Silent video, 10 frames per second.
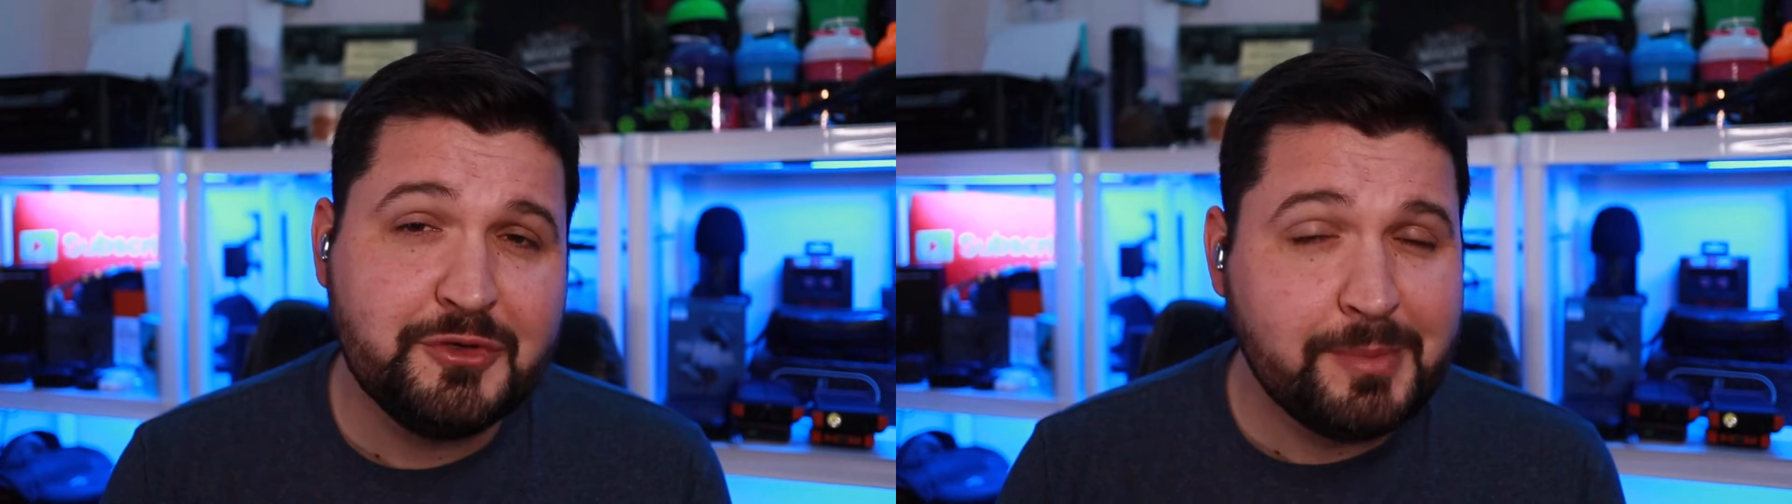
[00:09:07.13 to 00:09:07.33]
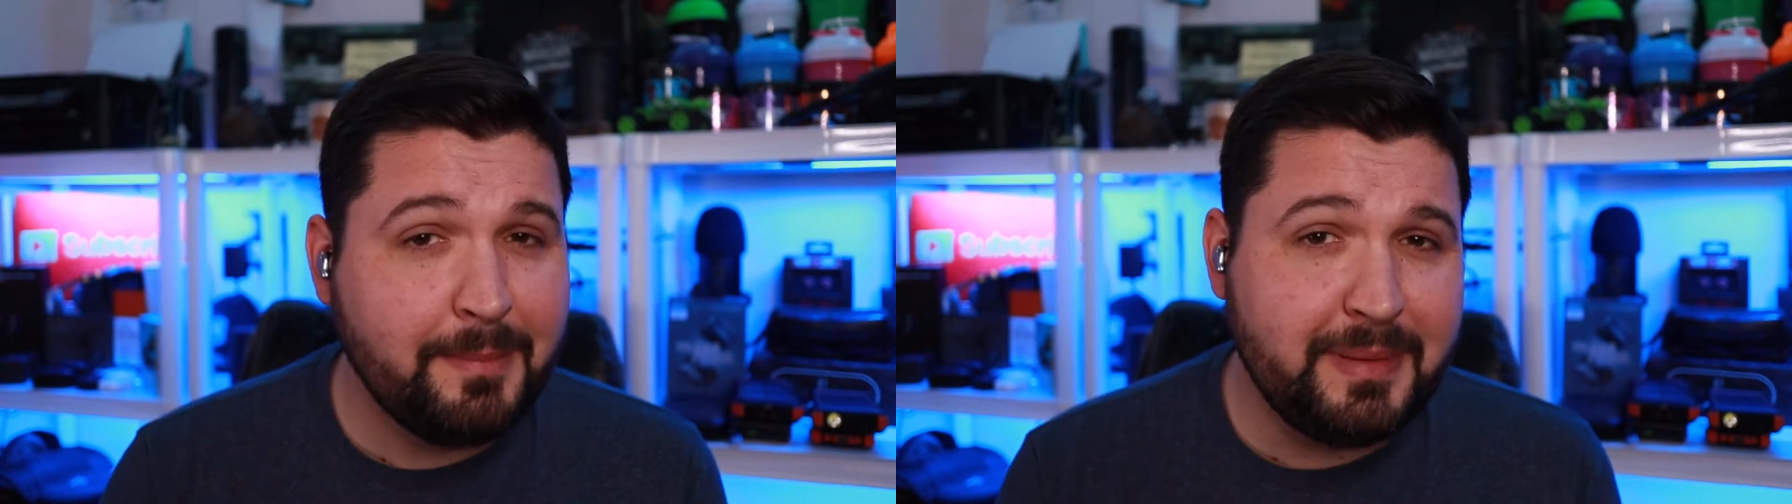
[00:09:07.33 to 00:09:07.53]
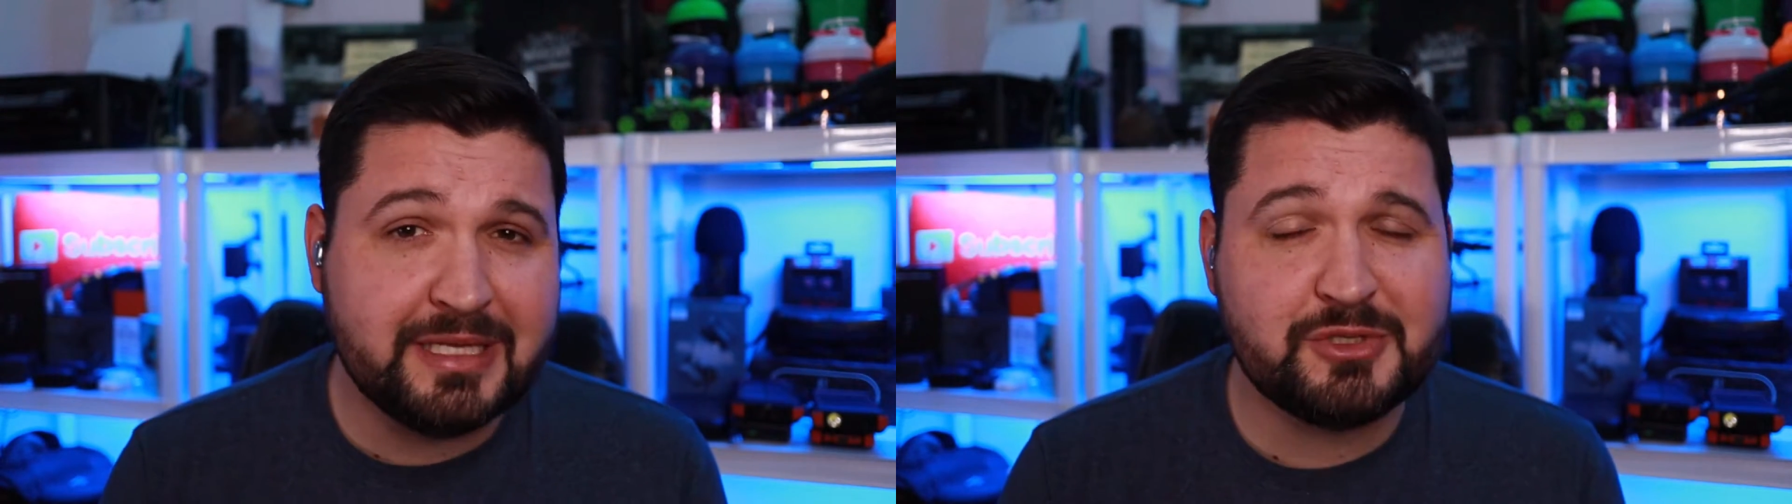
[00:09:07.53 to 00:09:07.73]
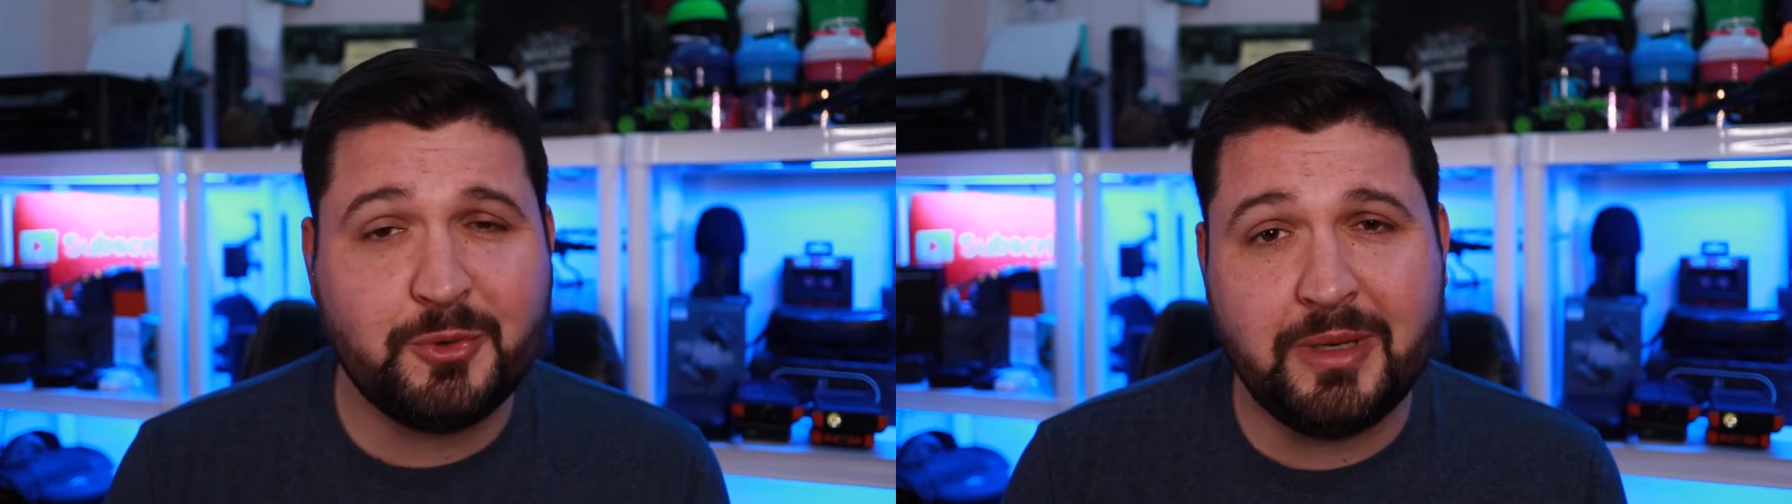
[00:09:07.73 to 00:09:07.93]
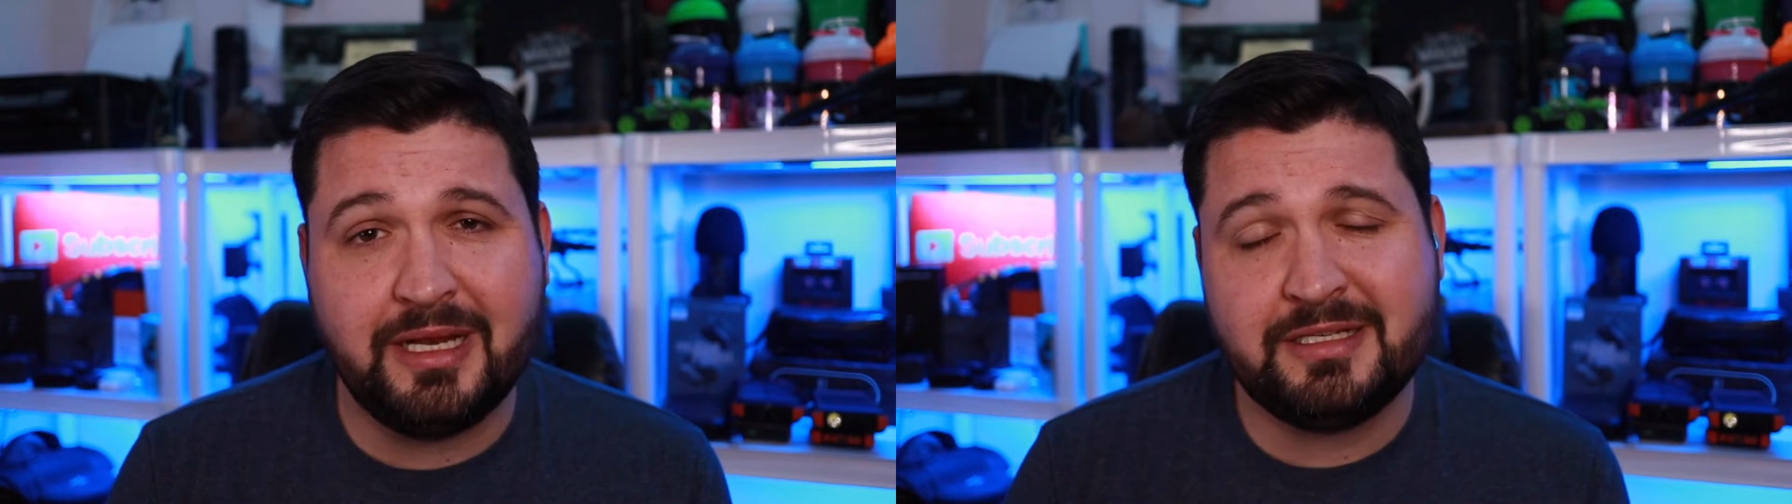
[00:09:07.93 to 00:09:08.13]
who's my biggest
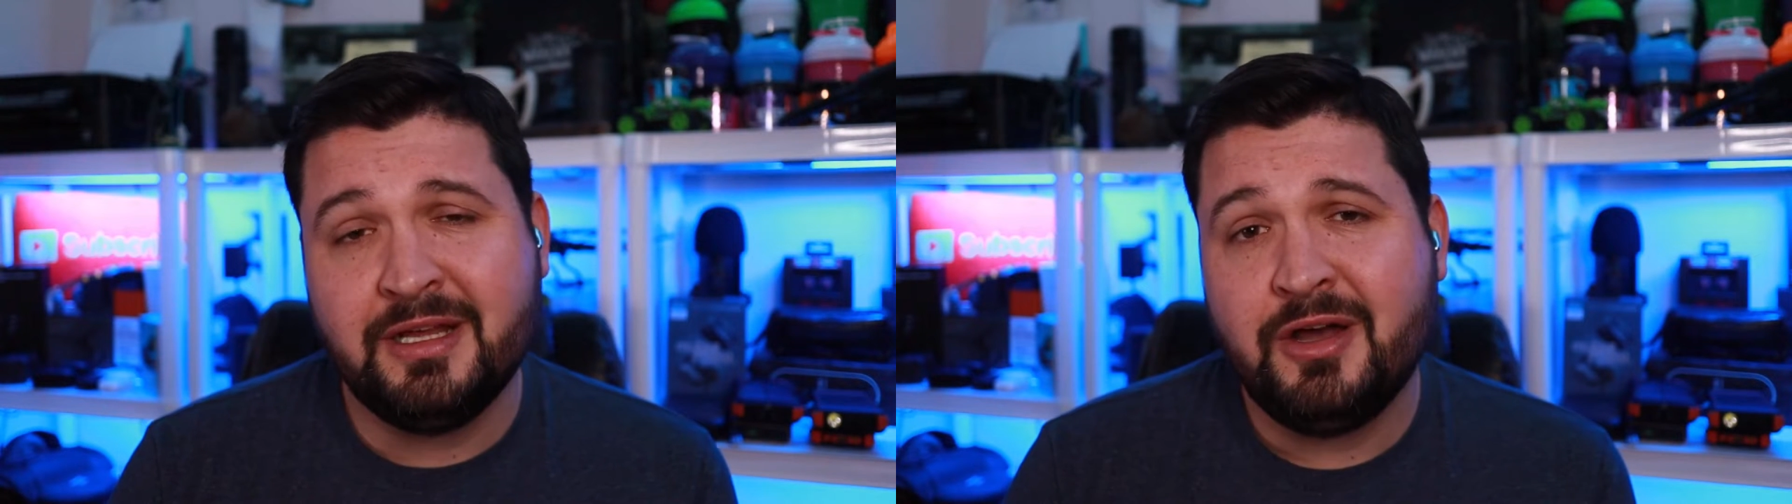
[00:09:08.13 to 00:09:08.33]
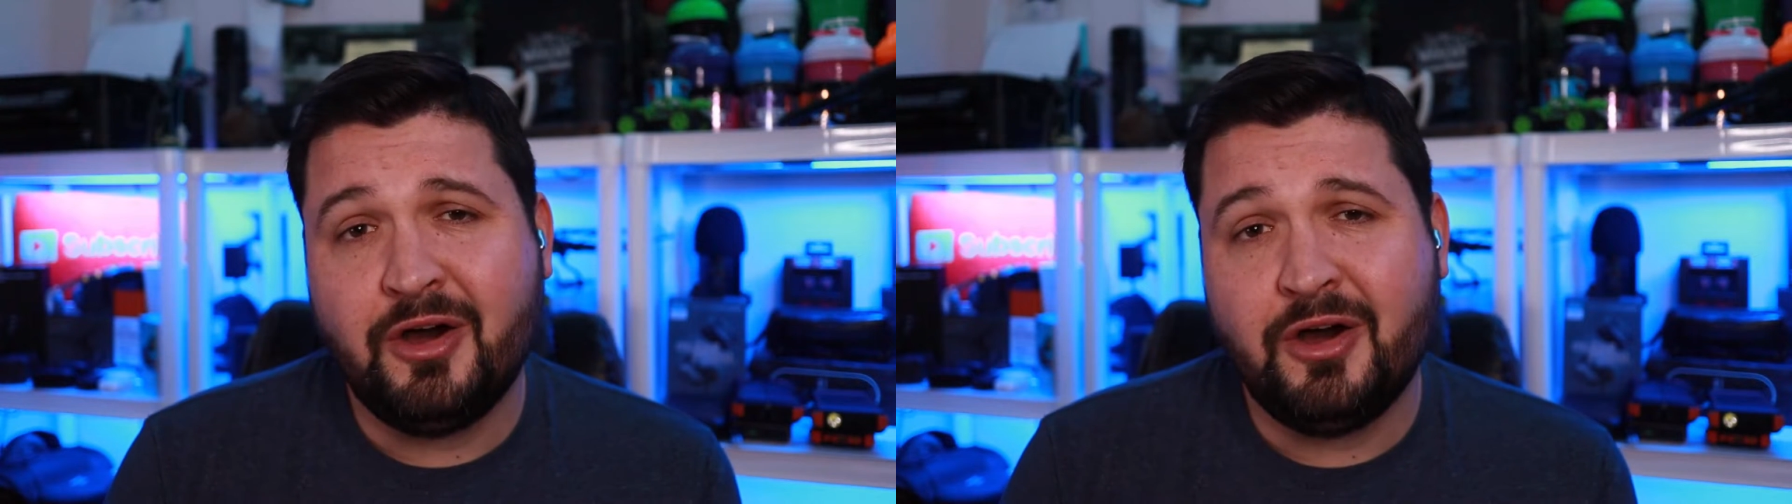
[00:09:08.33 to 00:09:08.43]
critic